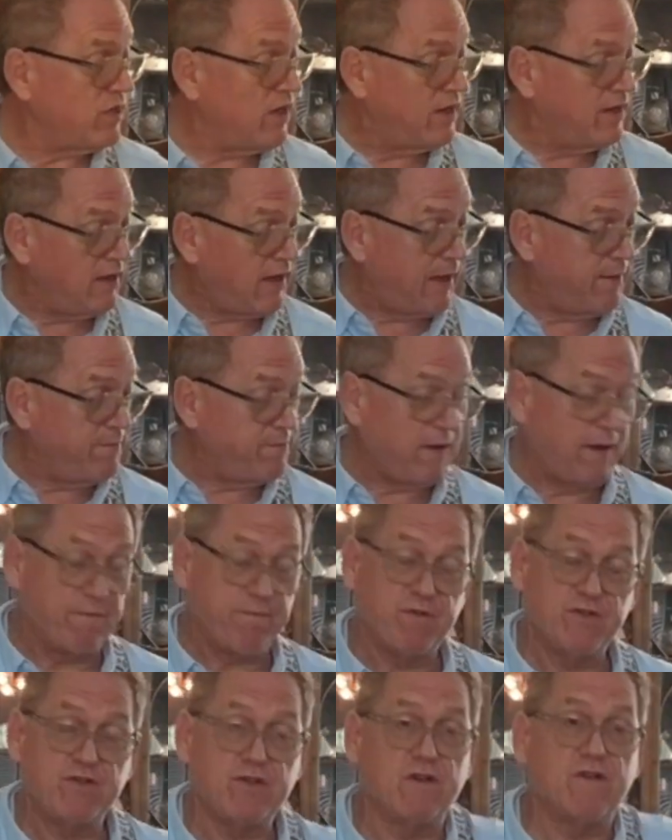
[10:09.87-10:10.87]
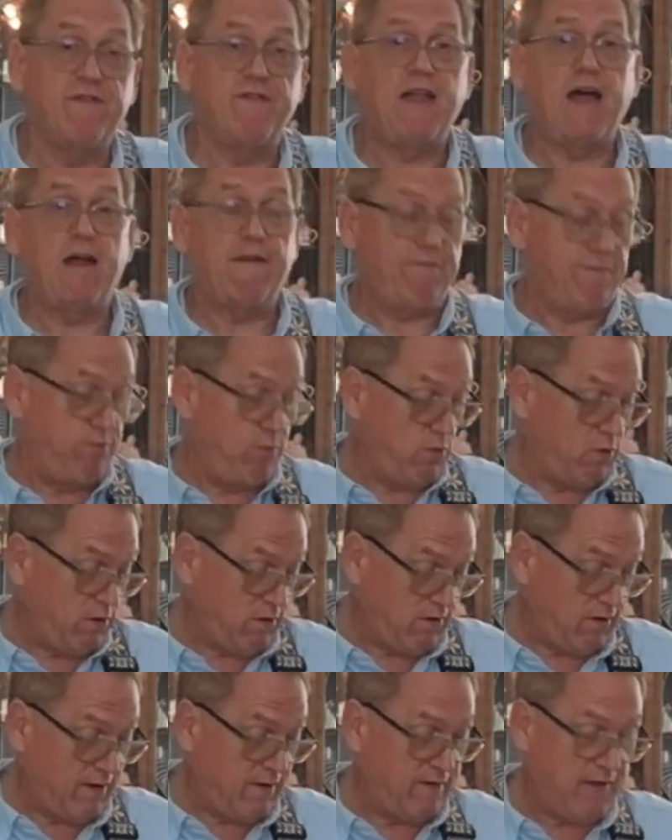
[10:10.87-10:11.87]
I've reserved that
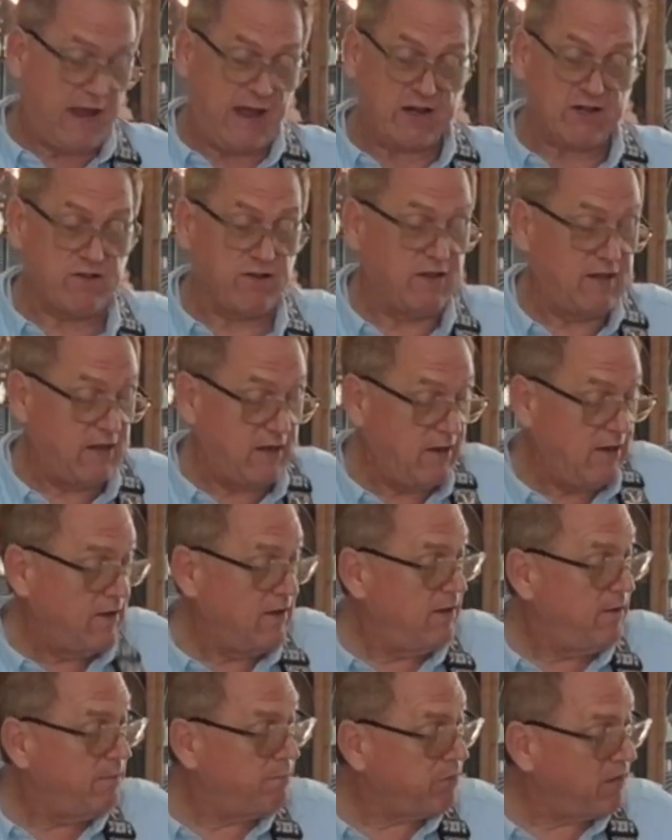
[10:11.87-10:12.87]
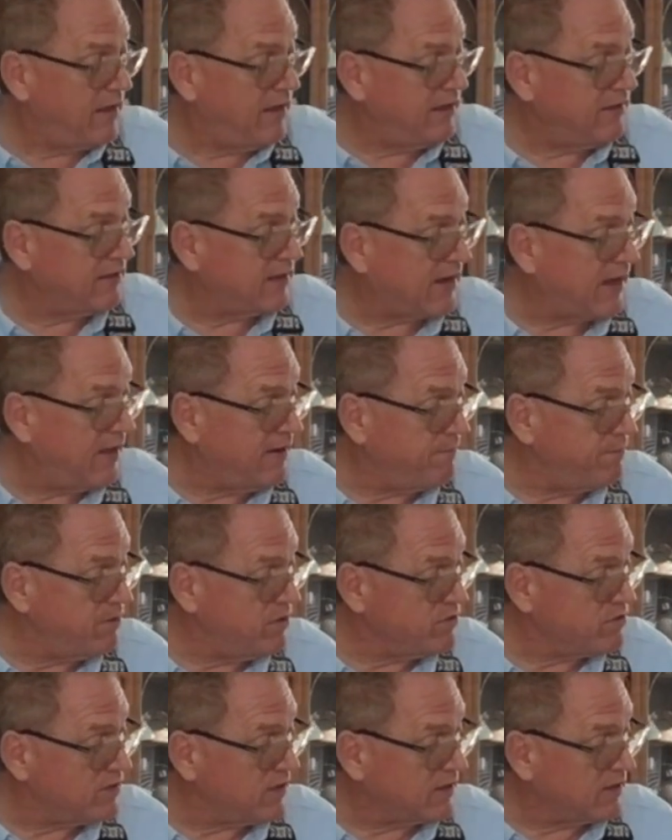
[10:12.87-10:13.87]
for actually playing the kind of
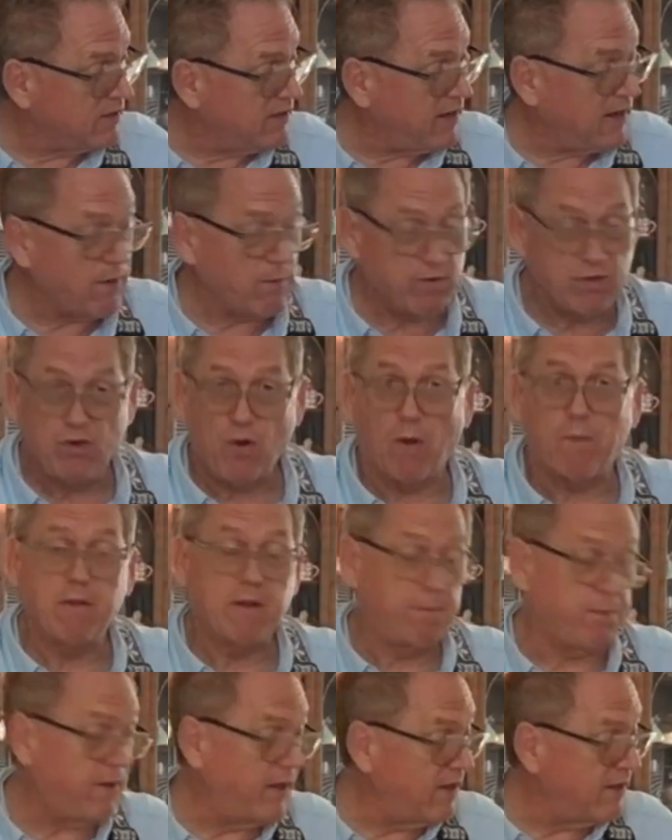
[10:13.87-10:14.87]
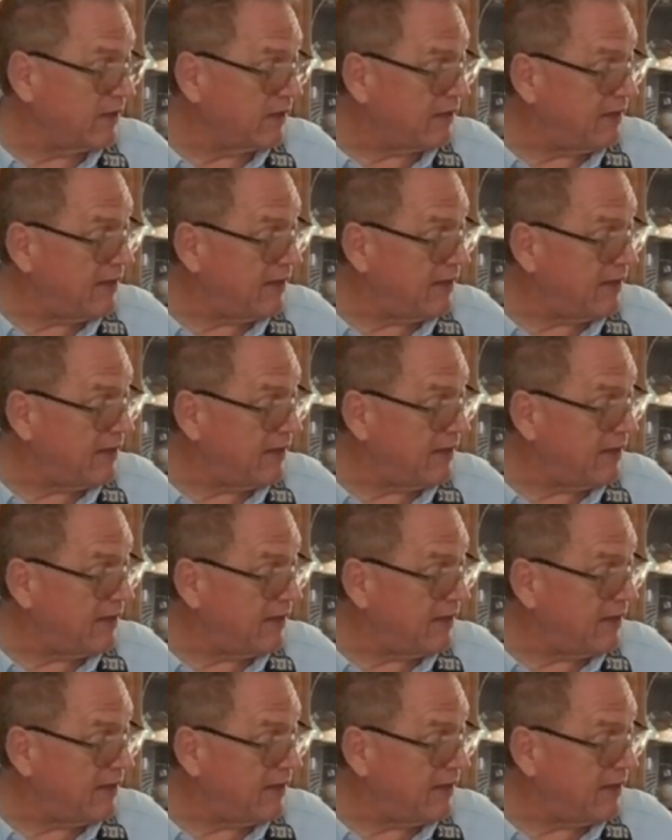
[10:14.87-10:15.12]
music that I would normally play on a